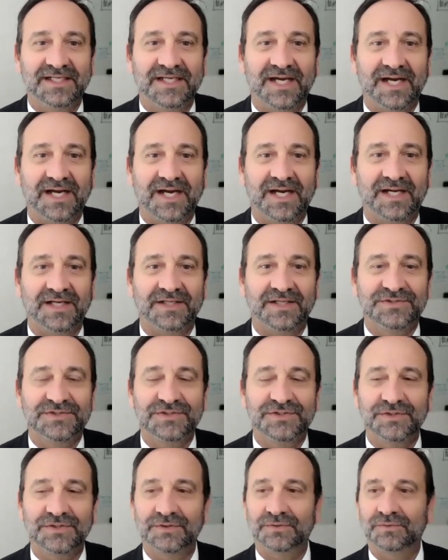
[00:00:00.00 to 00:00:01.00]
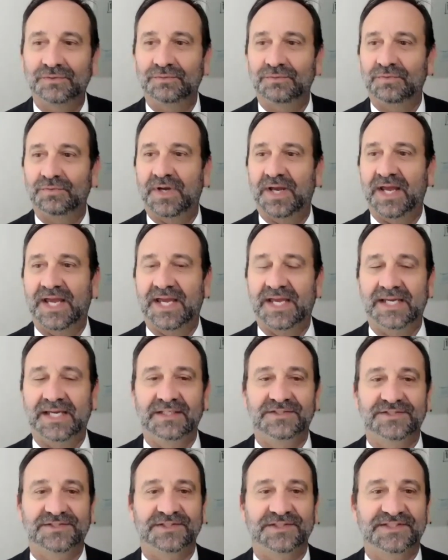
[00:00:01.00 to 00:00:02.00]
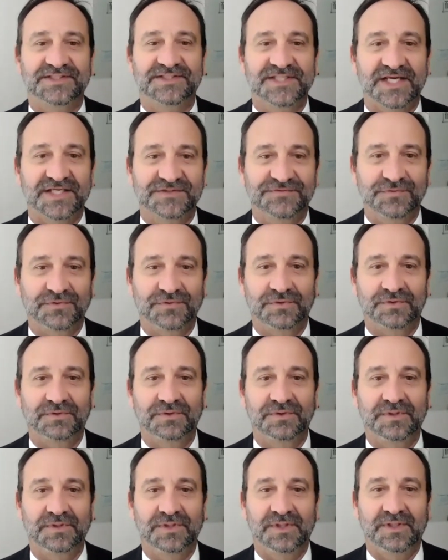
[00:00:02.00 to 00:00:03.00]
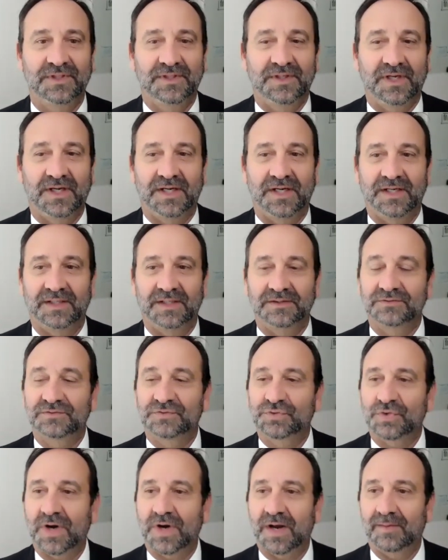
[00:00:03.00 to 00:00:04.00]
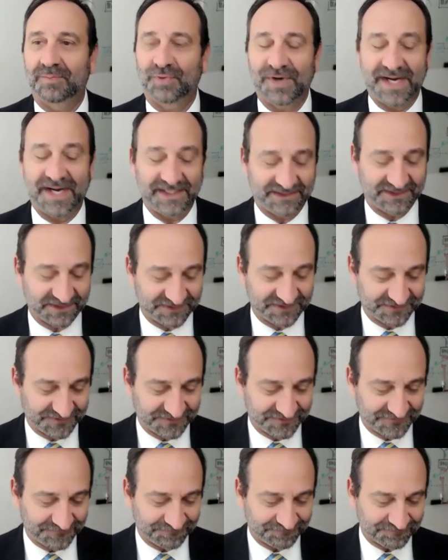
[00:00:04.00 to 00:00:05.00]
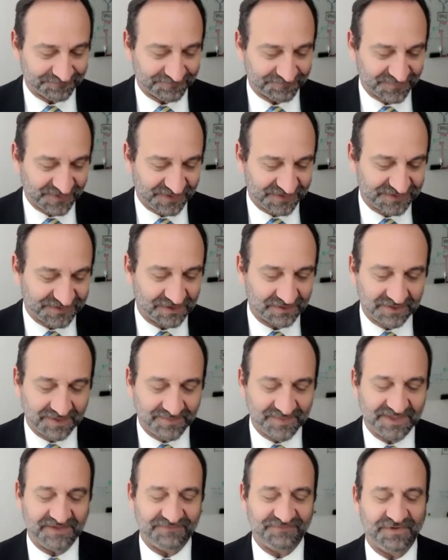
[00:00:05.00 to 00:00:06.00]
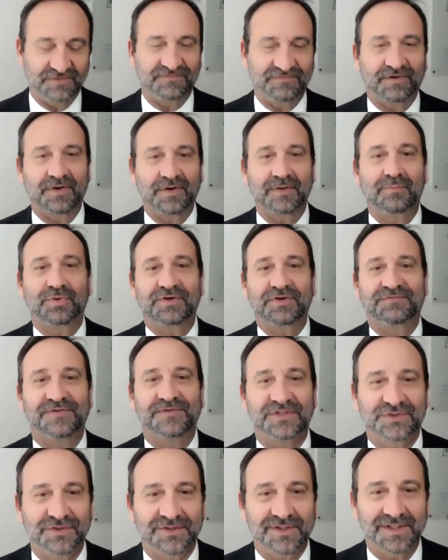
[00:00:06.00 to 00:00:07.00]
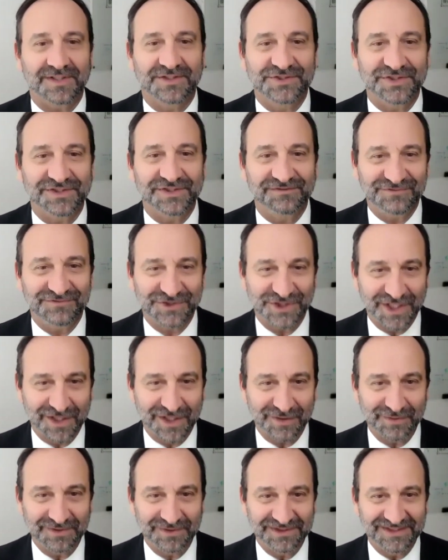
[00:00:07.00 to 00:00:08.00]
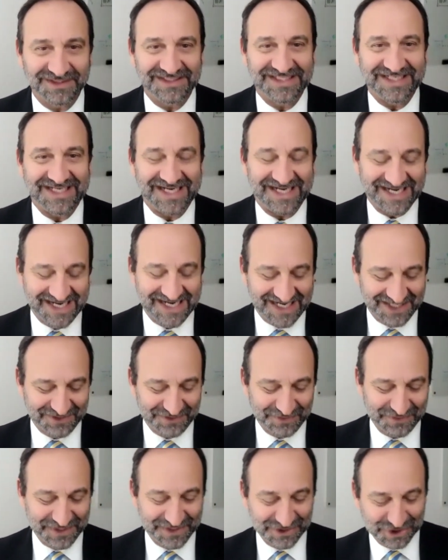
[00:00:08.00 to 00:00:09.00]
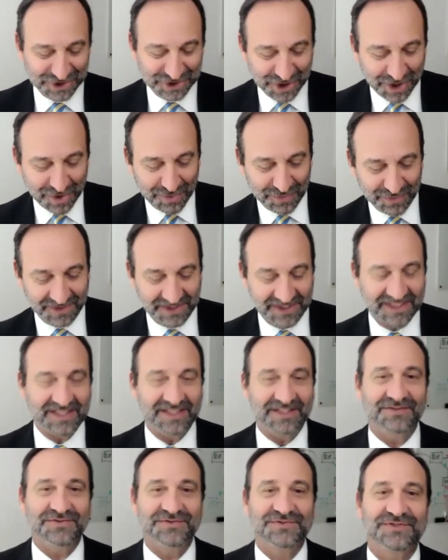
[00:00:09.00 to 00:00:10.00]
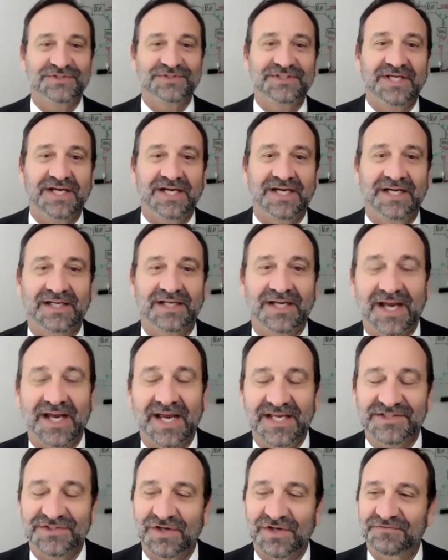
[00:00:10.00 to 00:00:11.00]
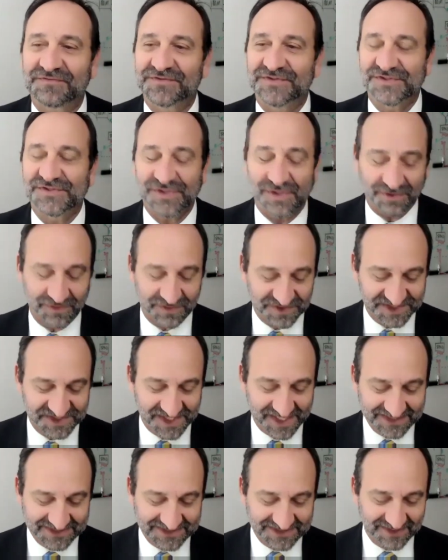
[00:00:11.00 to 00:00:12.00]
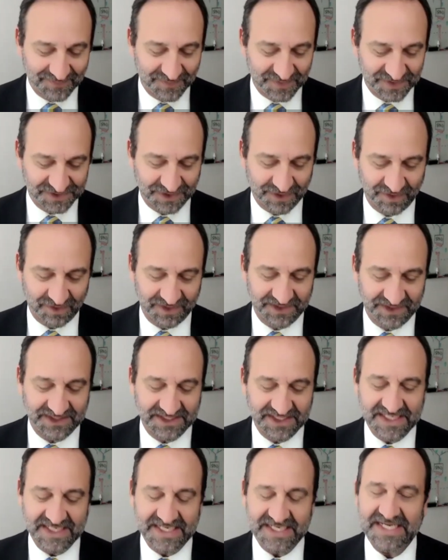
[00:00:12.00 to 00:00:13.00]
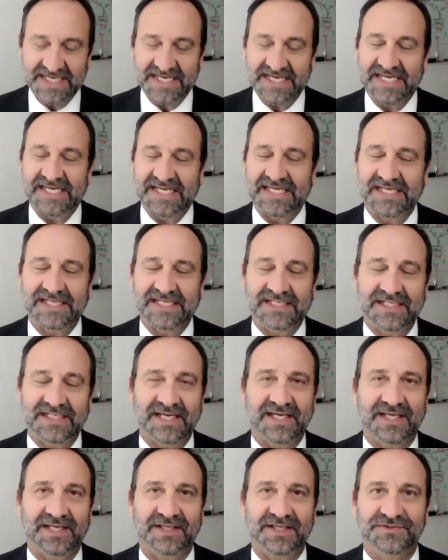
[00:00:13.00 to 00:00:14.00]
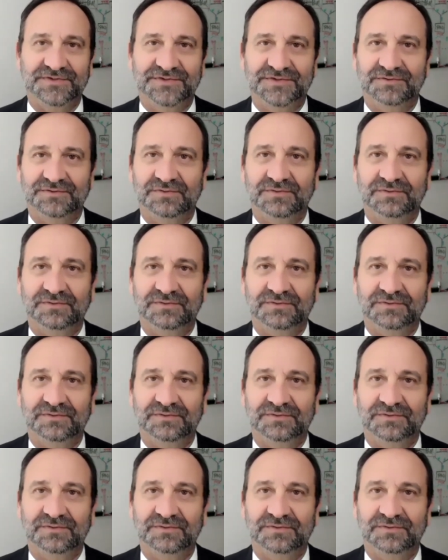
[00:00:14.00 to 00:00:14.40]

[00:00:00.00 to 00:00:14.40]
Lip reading: to a successful trial practice. So let me give you a very brief introduction of Joe. Joe is, his offices are in Sikeston, Missouri. He has